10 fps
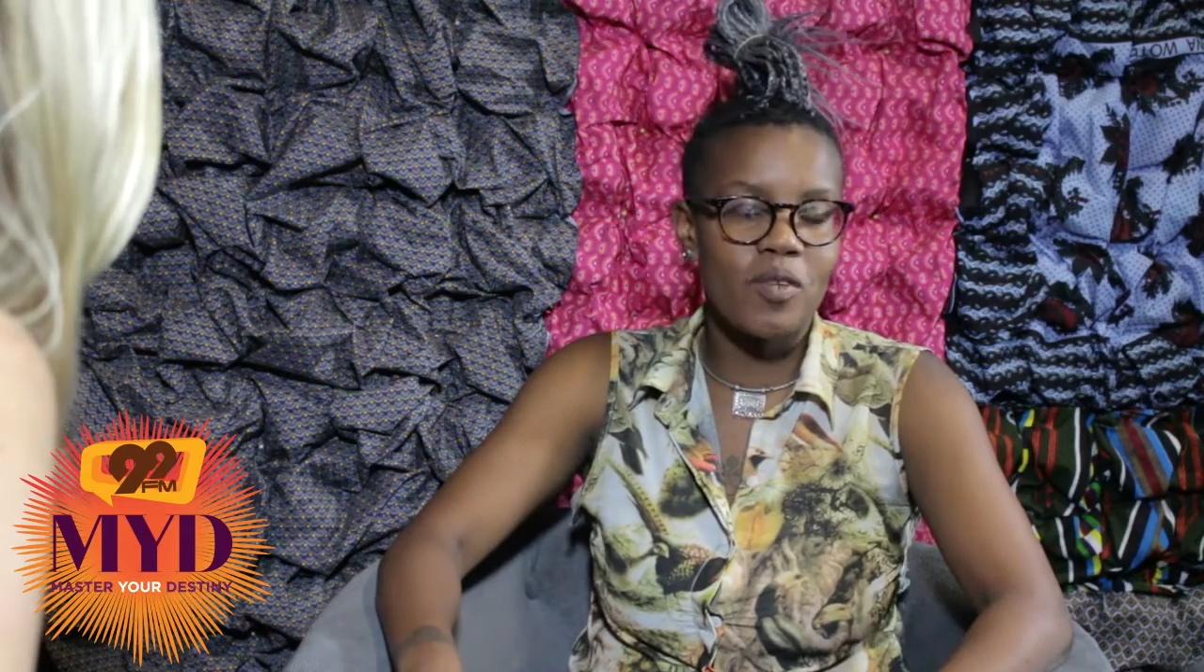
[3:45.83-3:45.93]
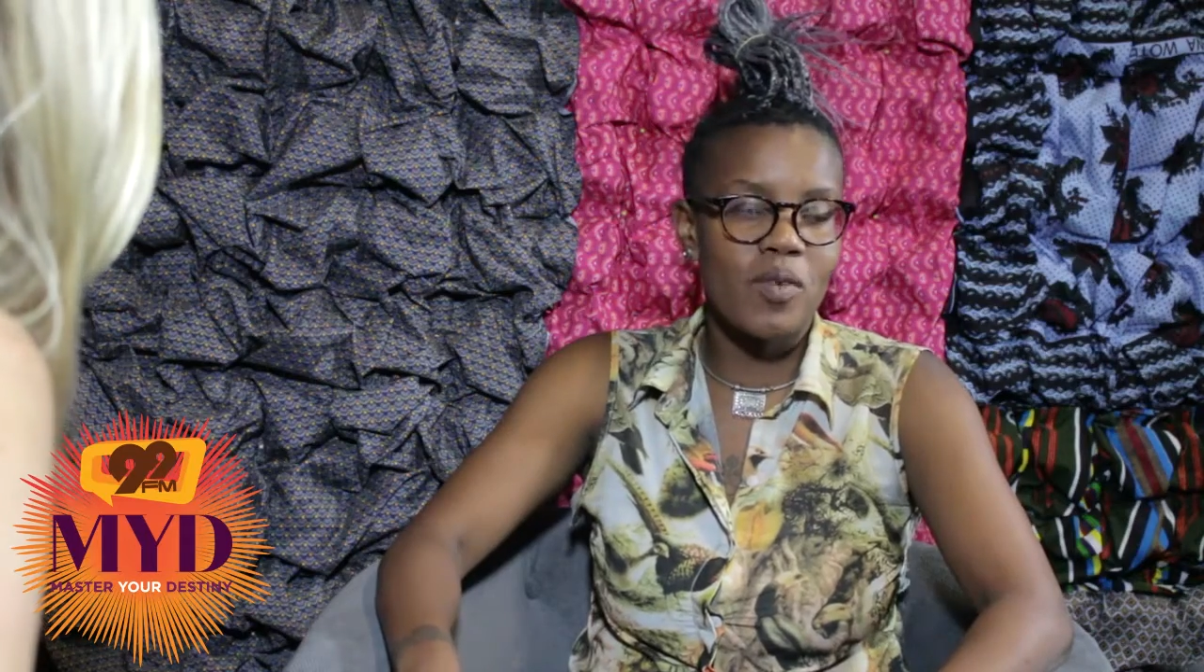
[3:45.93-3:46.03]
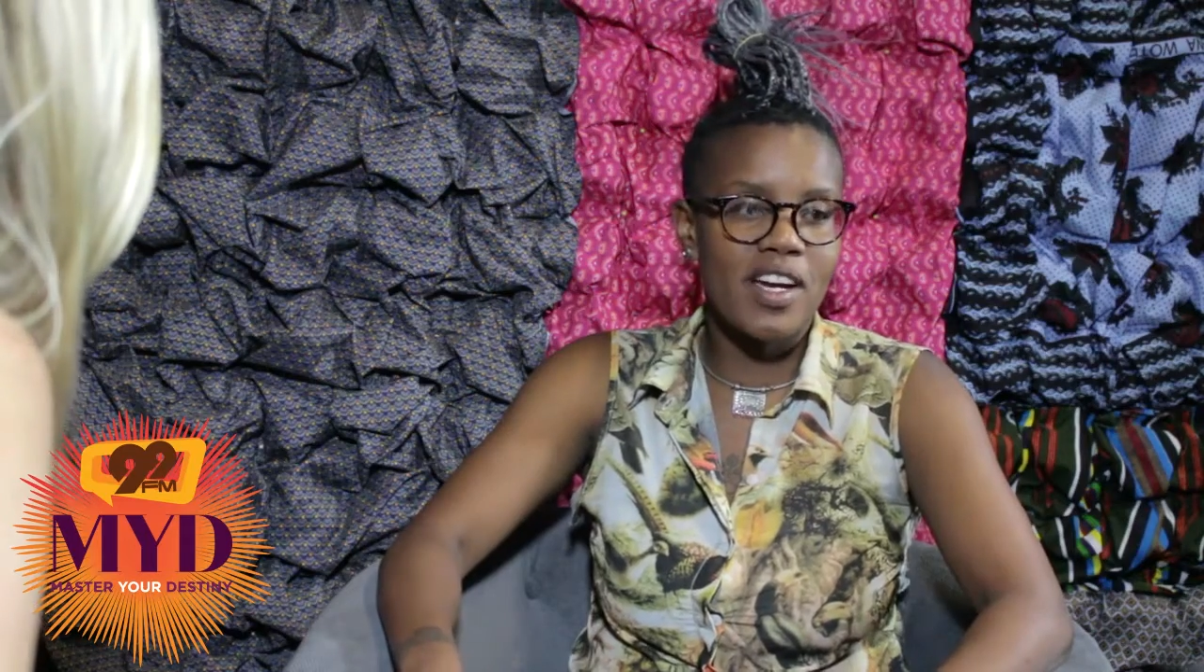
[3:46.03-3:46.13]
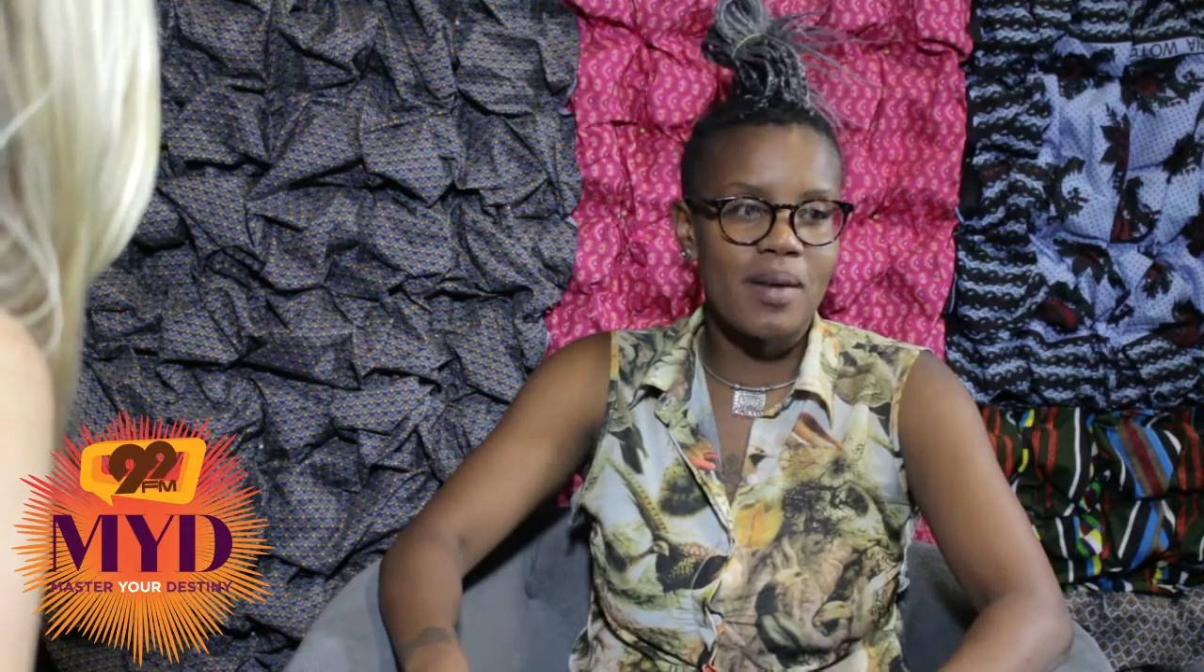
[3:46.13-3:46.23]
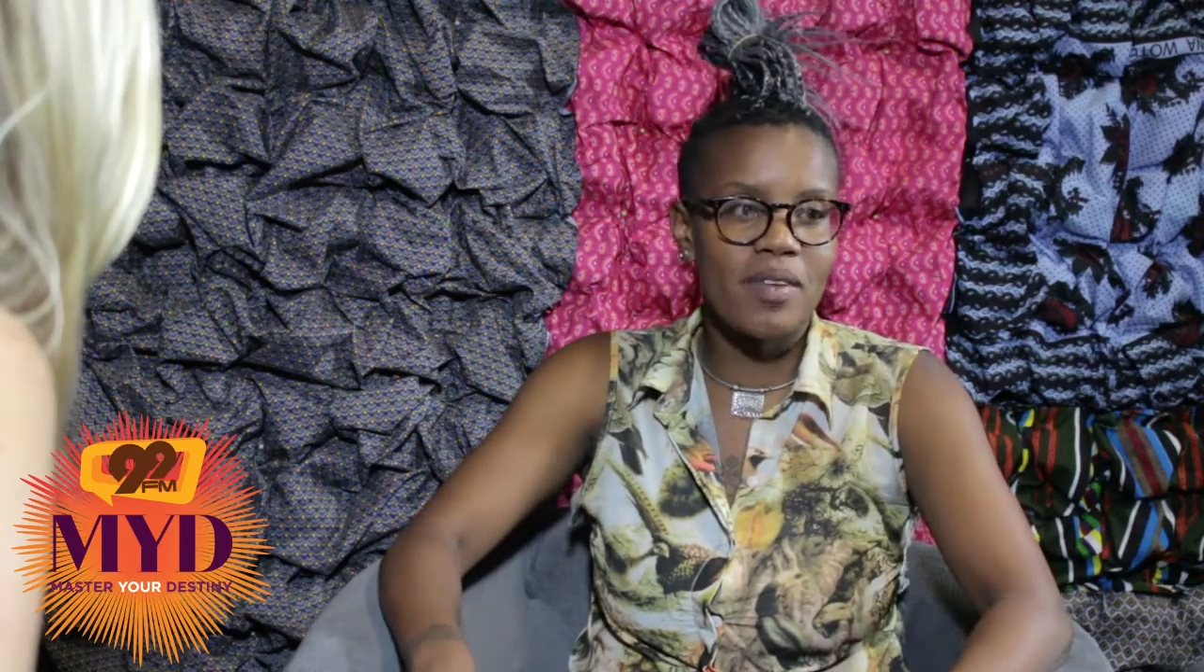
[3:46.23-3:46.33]
you
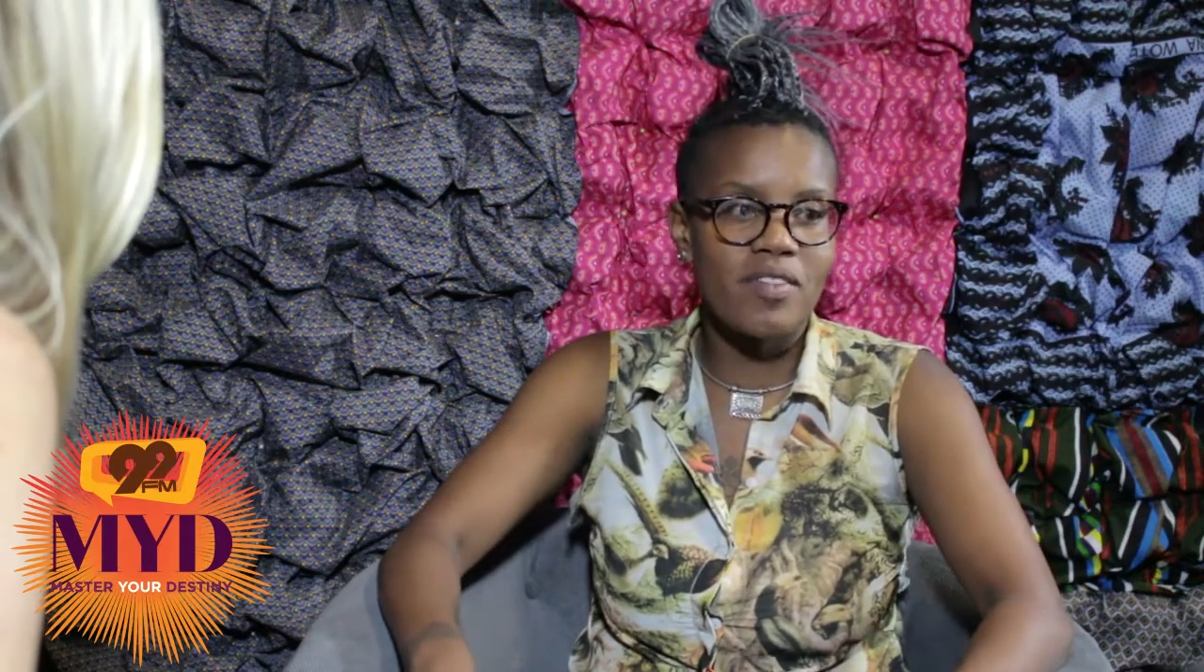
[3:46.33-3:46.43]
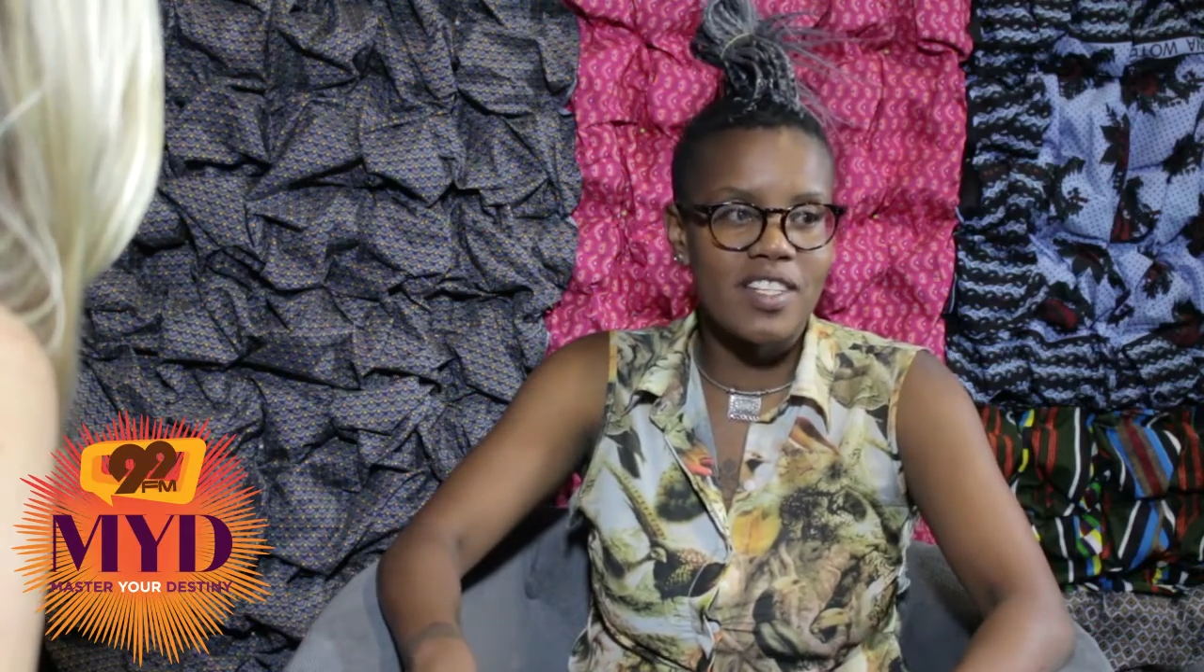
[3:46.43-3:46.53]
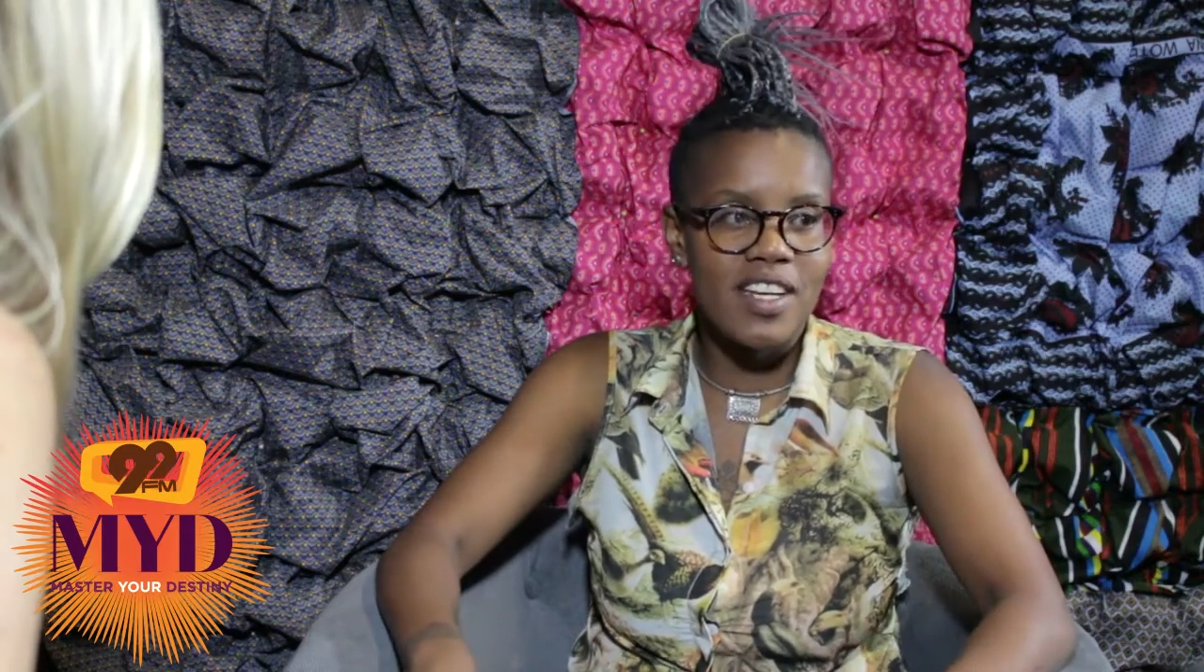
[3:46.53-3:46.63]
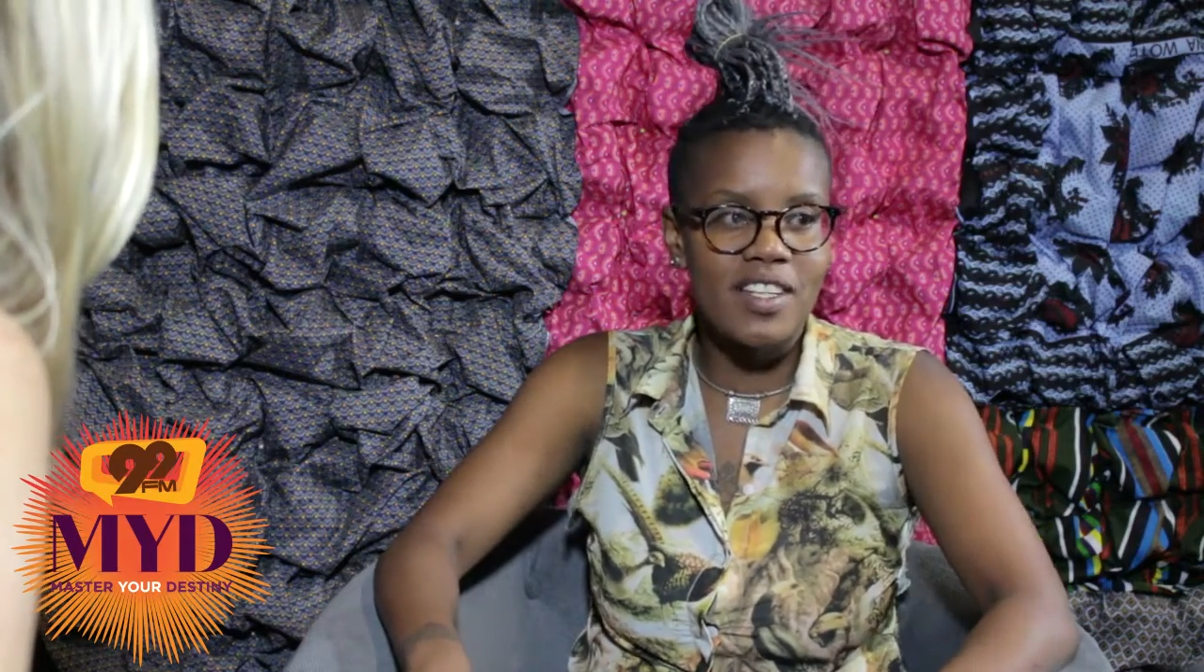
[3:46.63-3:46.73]
wake up every day